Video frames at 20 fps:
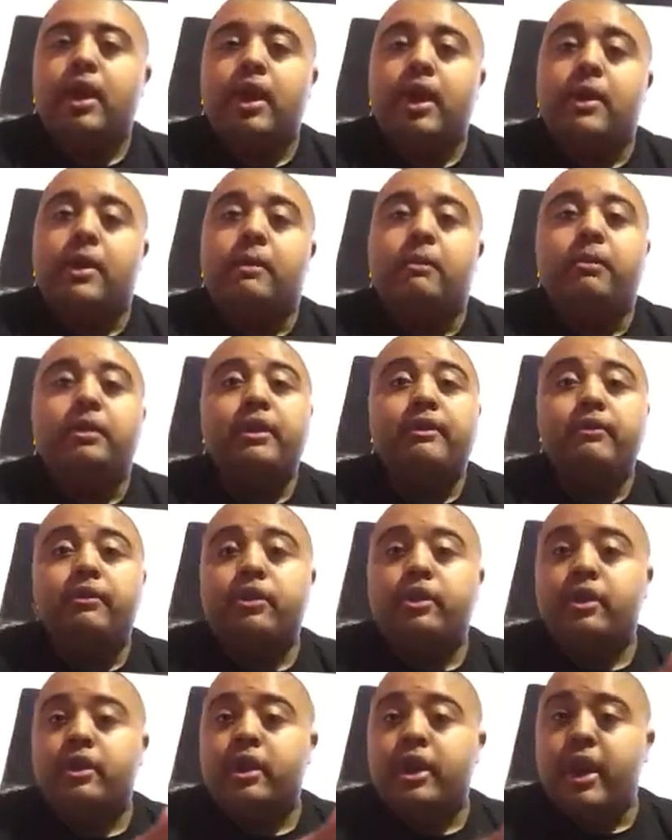And then, believe
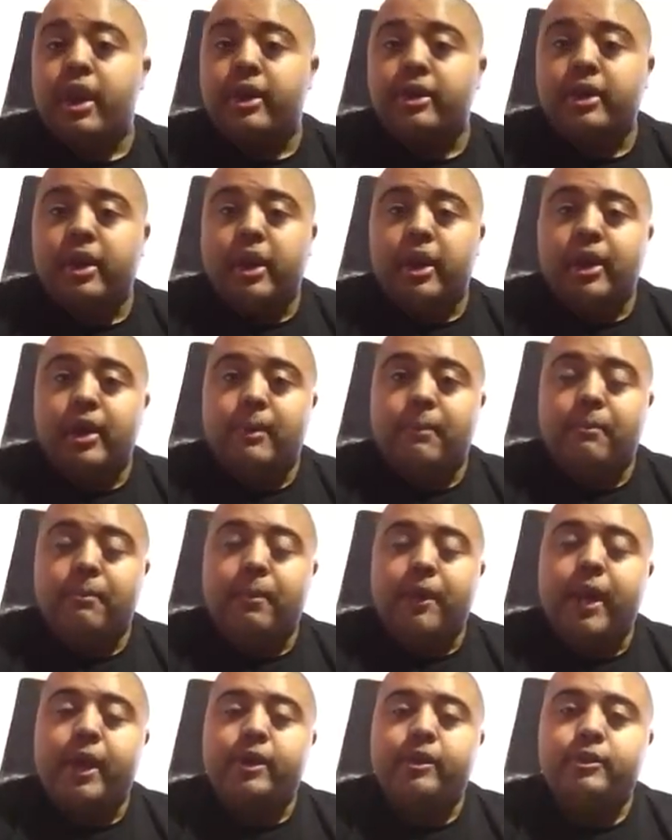it or not,
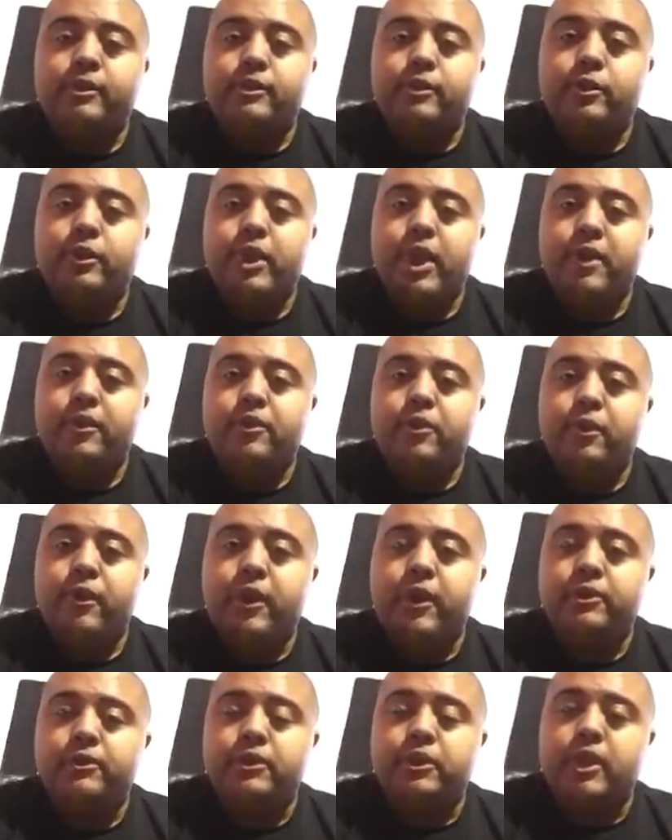back in
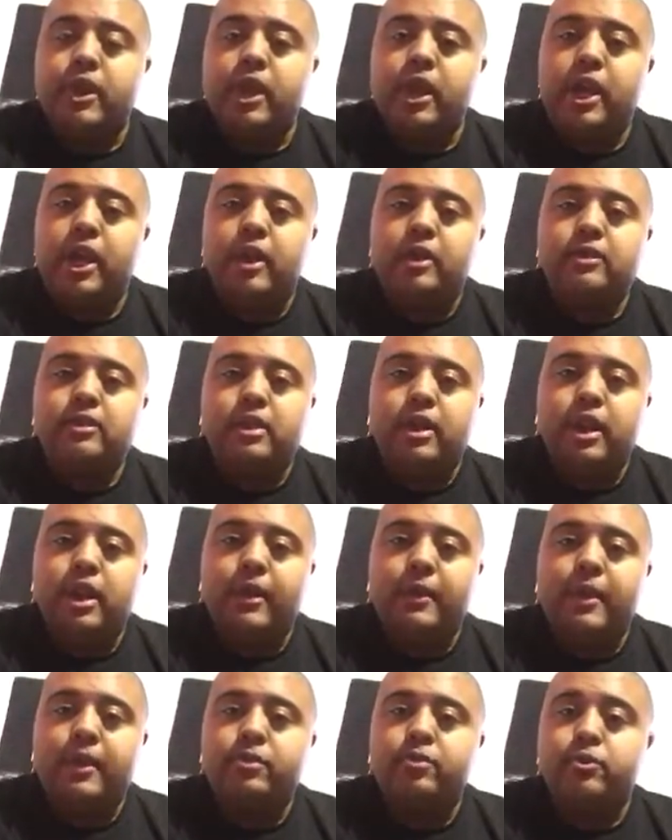2008,
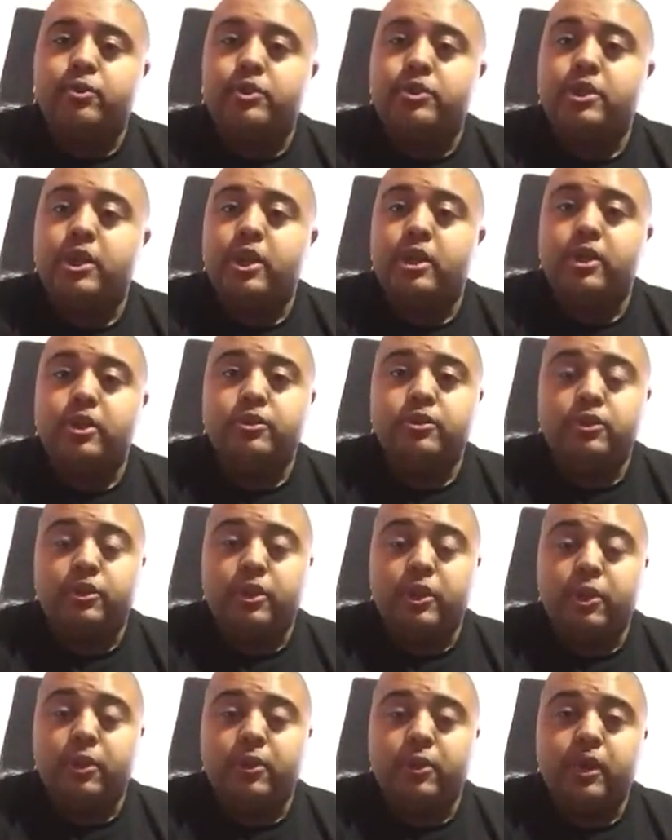that was 10 years
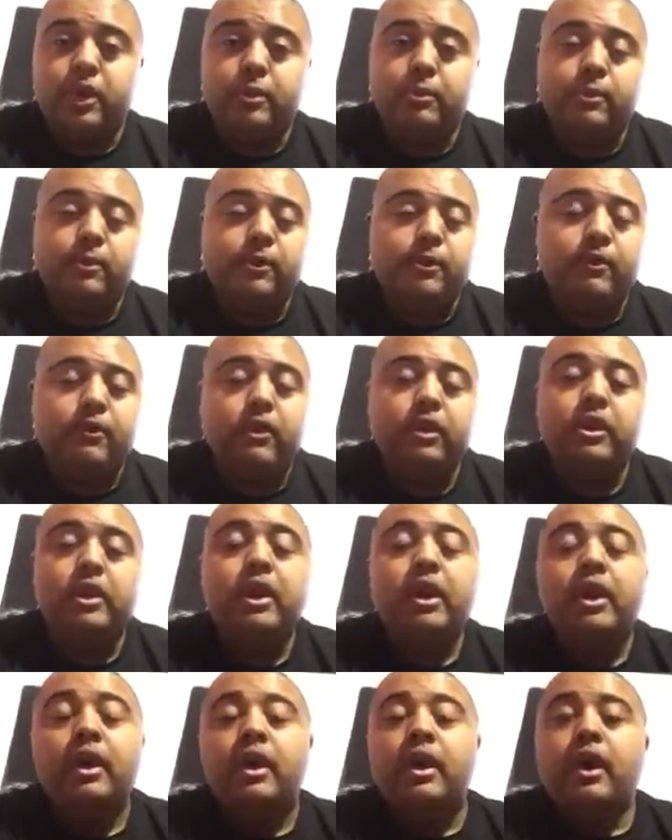ago, I can't believe
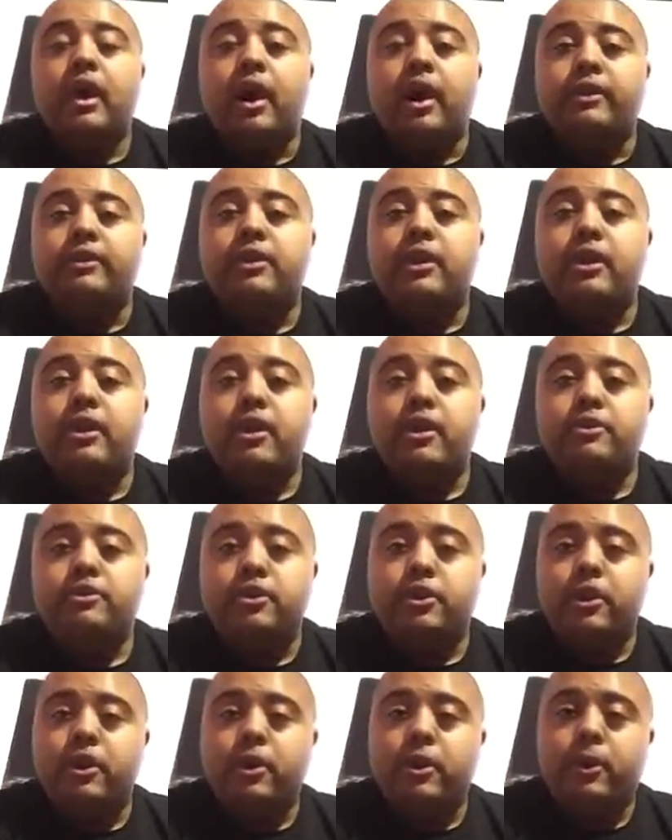it, 10
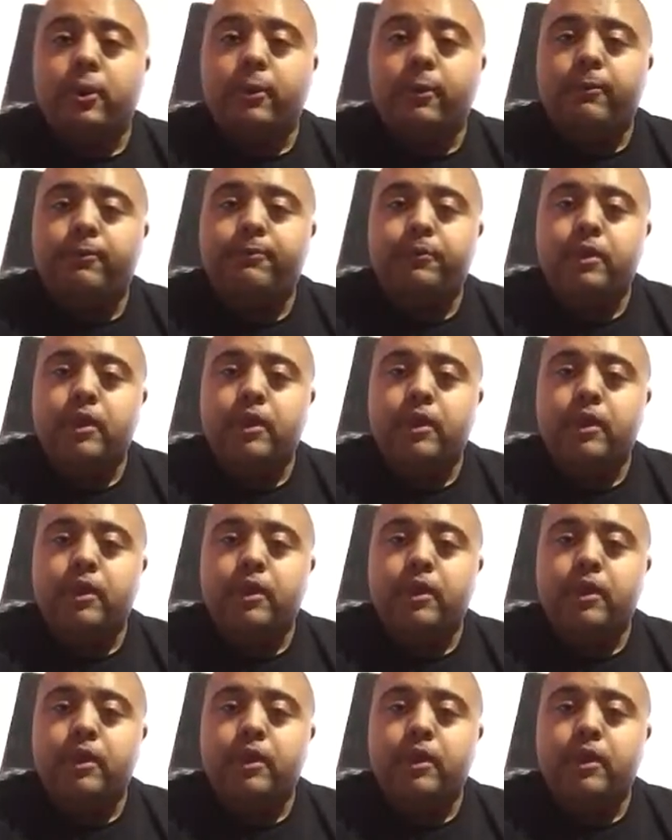years ago,